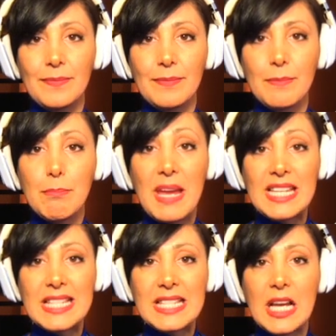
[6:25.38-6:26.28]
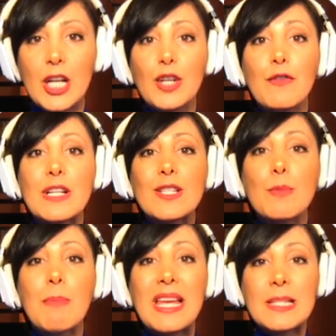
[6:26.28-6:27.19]
Base refers to
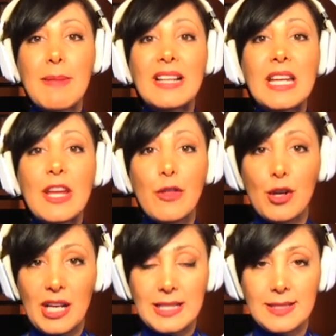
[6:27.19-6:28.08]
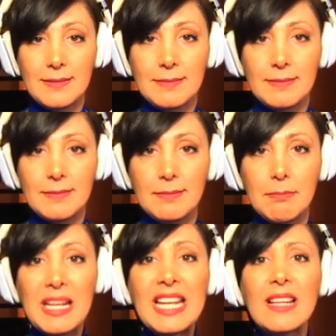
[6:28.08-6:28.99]
baseband Ethernet,
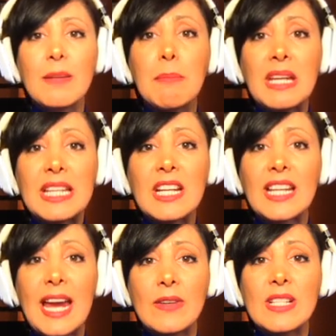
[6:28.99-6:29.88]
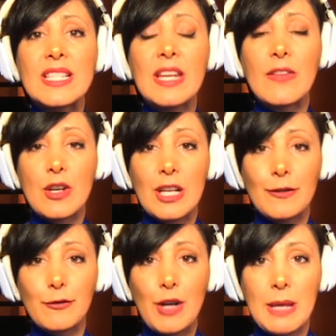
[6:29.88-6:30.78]
meaning the media carries Ethernet
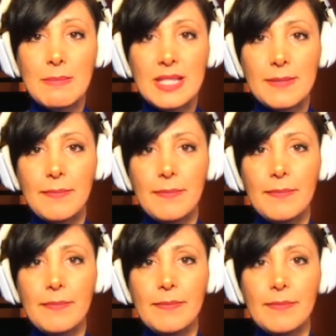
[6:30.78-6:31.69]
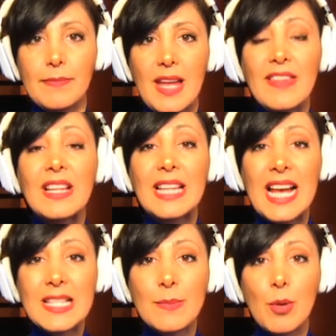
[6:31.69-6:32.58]
frames. And the
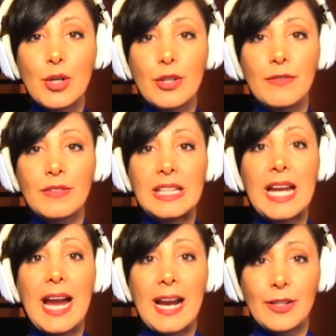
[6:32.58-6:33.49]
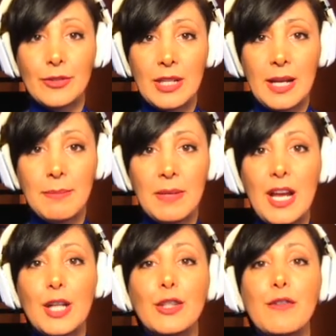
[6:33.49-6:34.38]
last part of the acronym
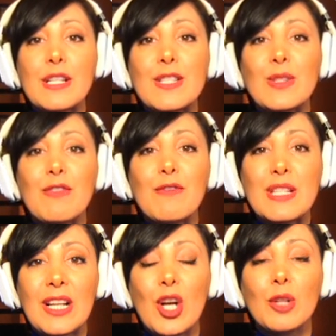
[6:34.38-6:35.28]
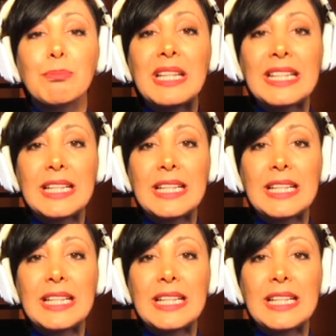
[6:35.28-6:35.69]
refers to the physical media.